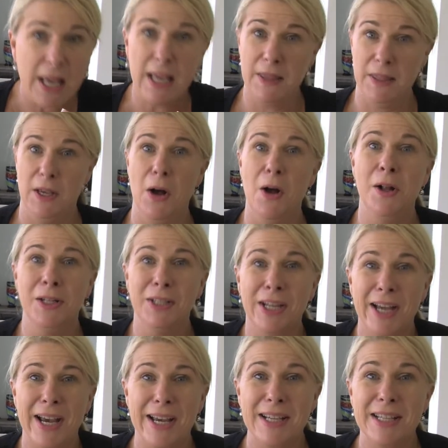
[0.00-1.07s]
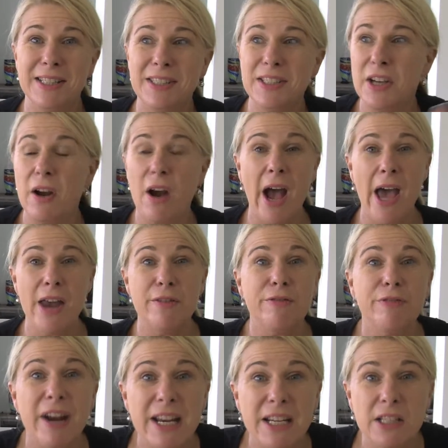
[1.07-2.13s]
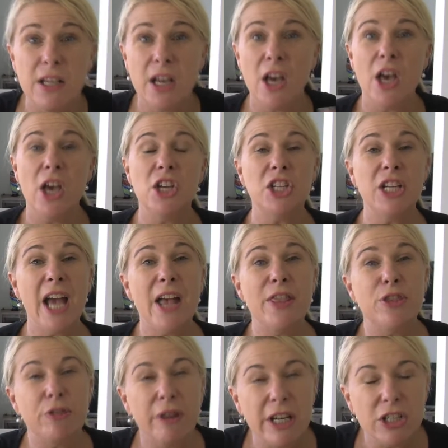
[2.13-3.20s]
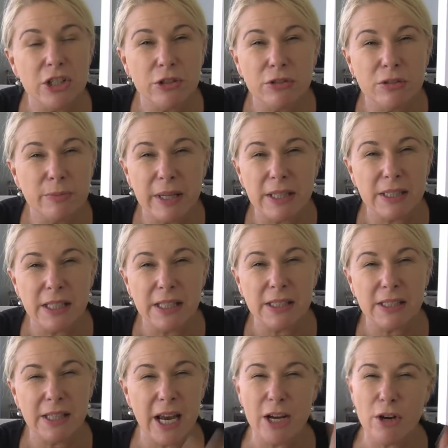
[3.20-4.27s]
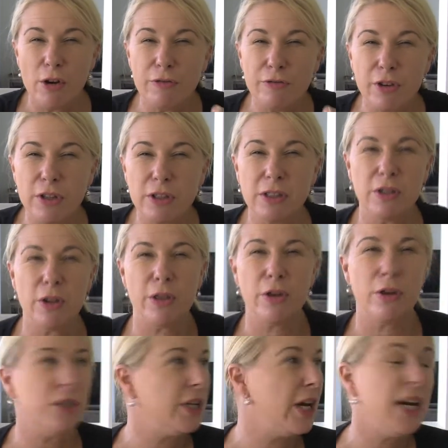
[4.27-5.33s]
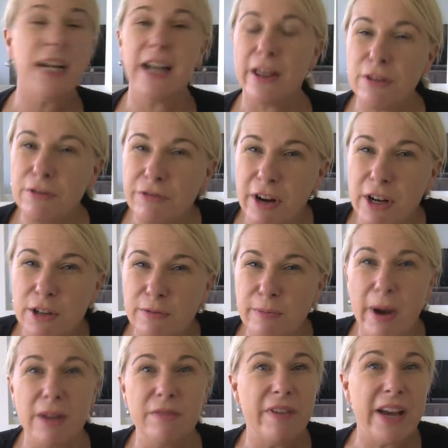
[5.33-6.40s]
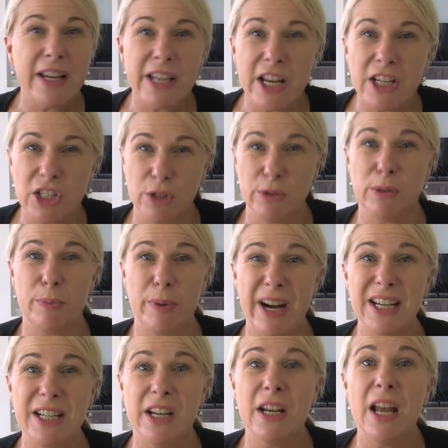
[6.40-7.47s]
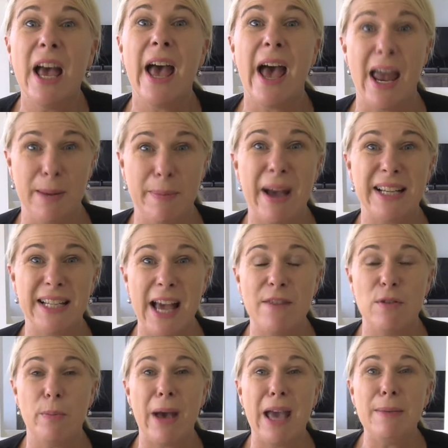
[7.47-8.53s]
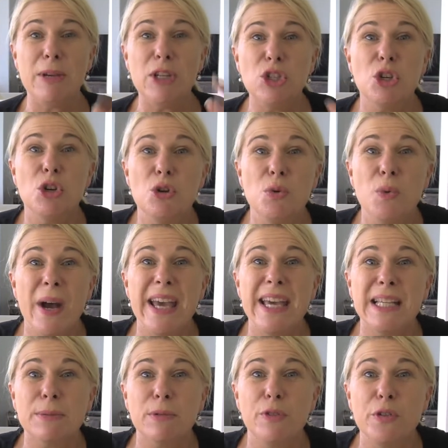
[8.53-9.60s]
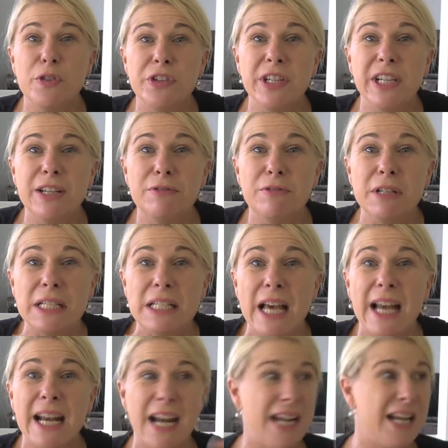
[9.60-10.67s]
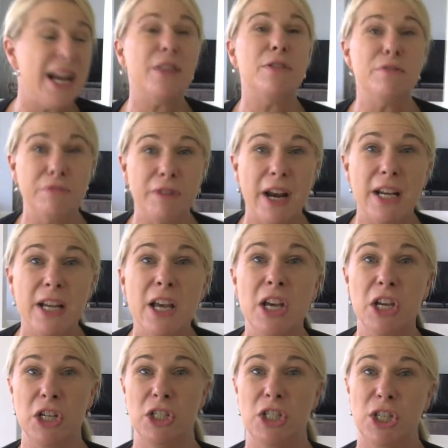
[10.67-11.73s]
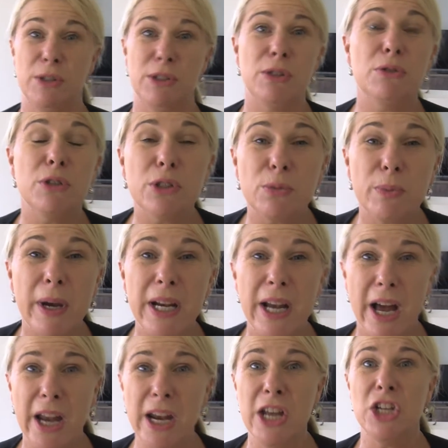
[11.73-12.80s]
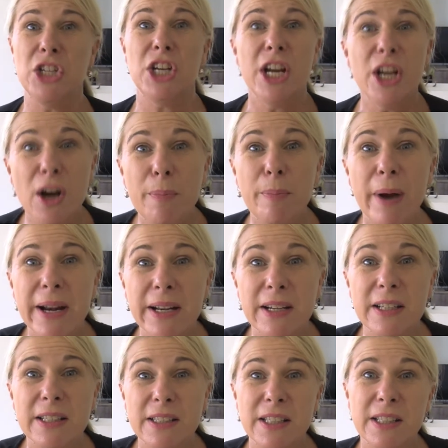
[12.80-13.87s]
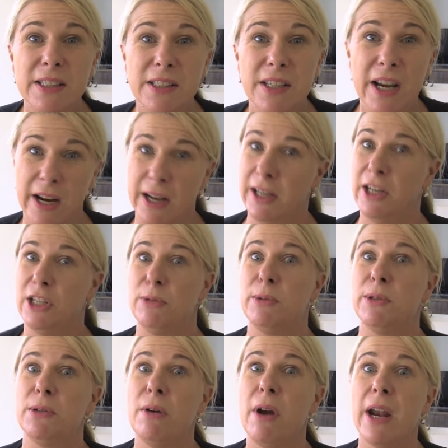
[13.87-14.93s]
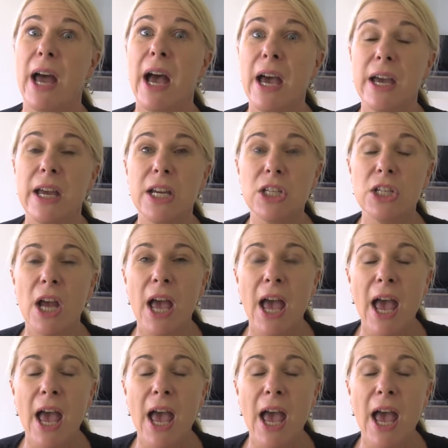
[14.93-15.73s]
in the old days, you know, I had a friend. She had 3 children by 16, her first at 13. Another friend of mine found out she was pregnant and about to have a baby 2 weeks before the delivery date. And another friend, she was a real sweetheart. She got pregnant at 16, at least she was the right age.